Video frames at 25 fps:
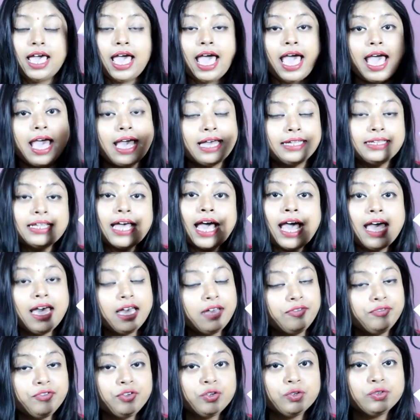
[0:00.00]
and I
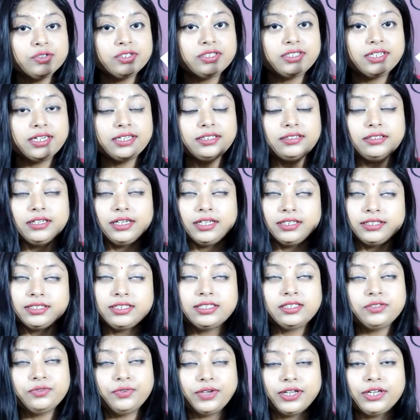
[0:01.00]
have used it.
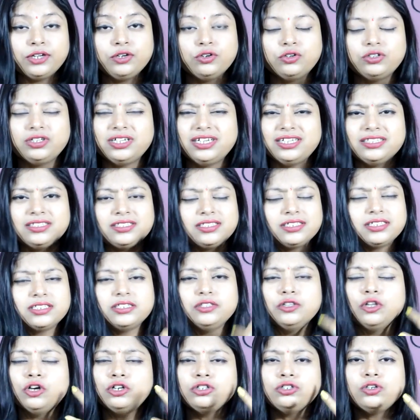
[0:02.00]
It's very good.
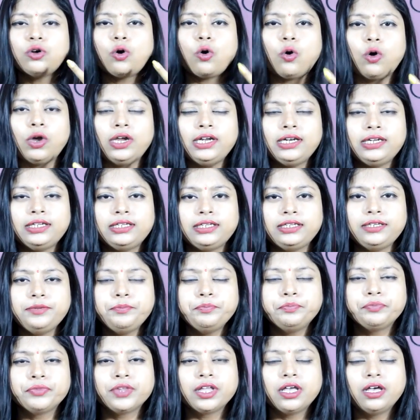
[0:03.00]
It's not oily.
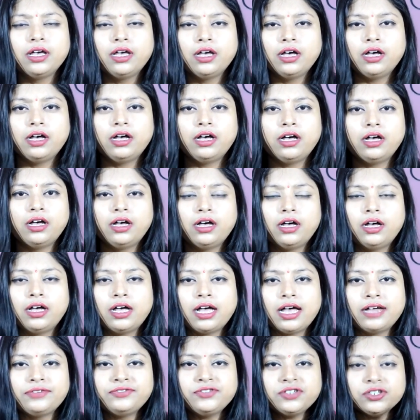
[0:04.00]

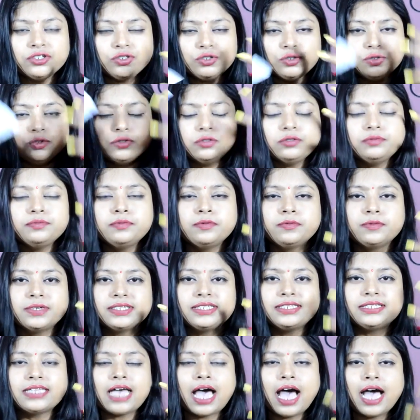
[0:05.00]
After you
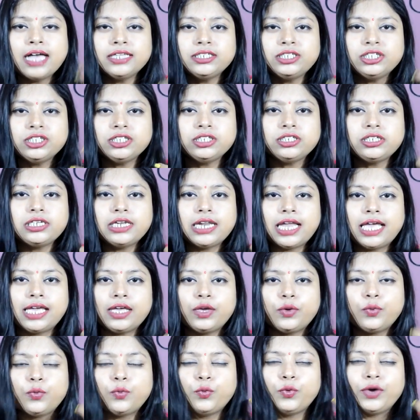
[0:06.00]
massage it
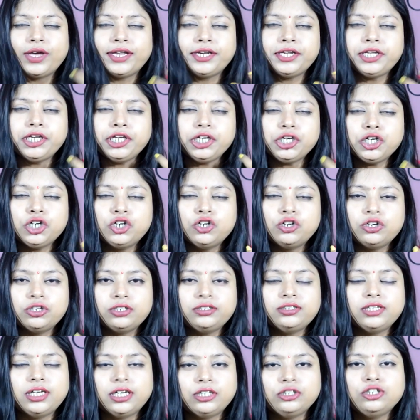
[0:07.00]
like very
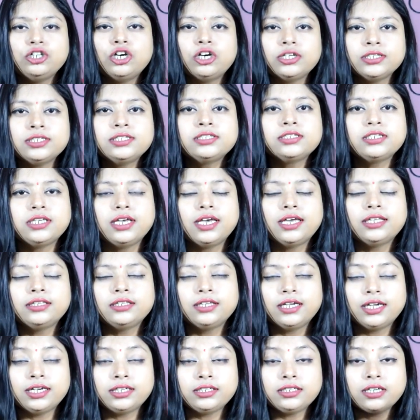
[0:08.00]
good in your
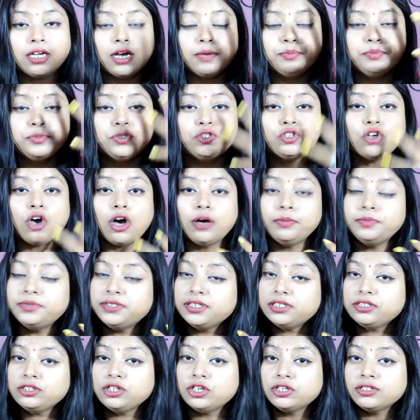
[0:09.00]
skin, it
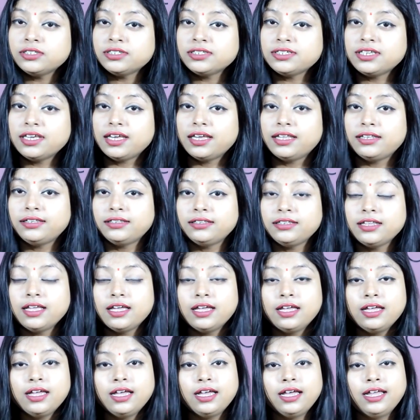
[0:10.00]
absorbs in your skin
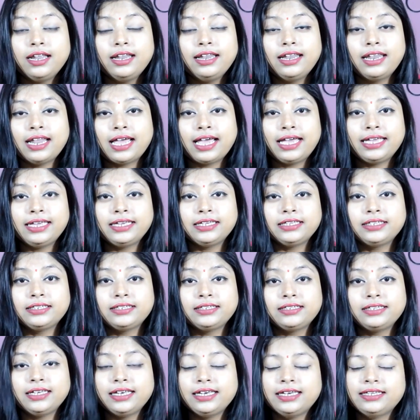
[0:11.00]
like
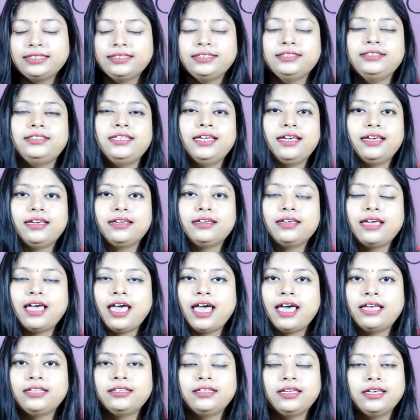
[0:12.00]
anything,
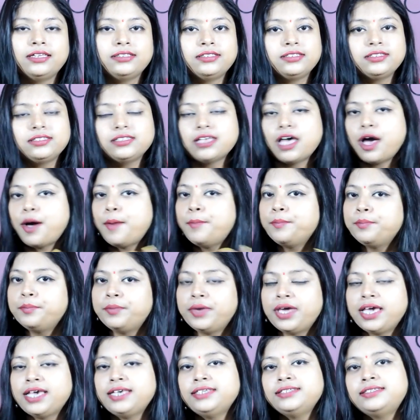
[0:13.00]
and it's
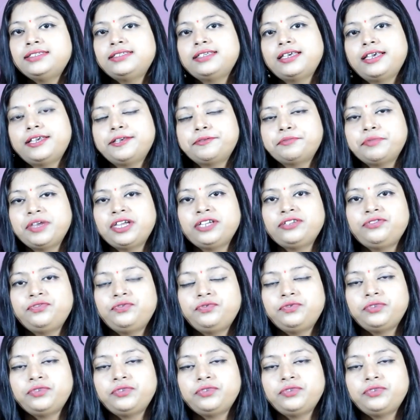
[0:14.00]
amazing. It